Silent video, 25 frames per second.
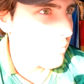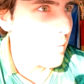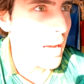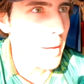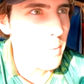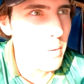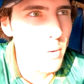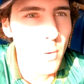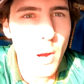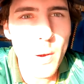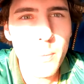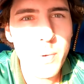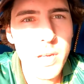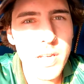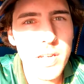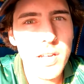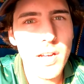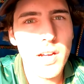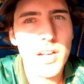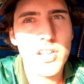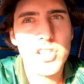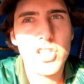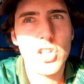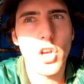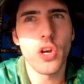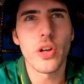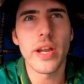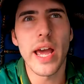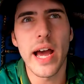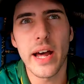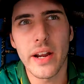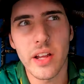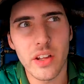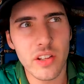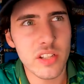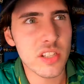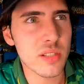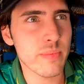maybe when we uh, slow
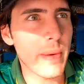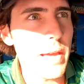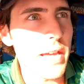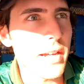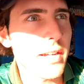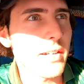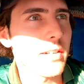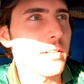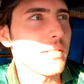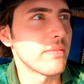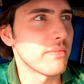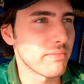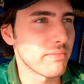down I'll speak